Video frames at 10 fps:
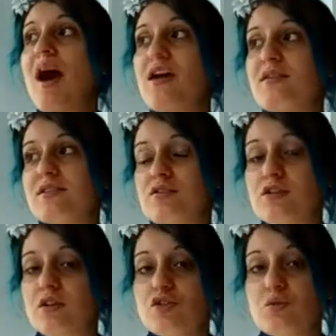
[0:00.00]
patterns that are
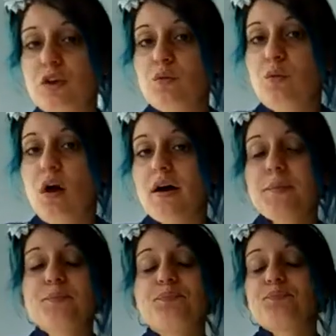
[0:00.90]
close to what you want
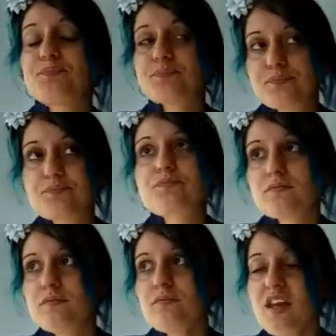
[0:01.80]

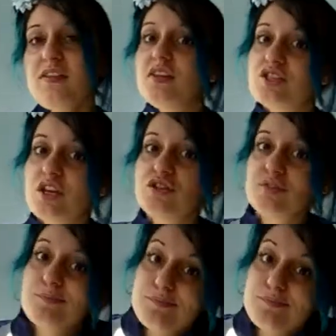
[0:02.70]
and then change them.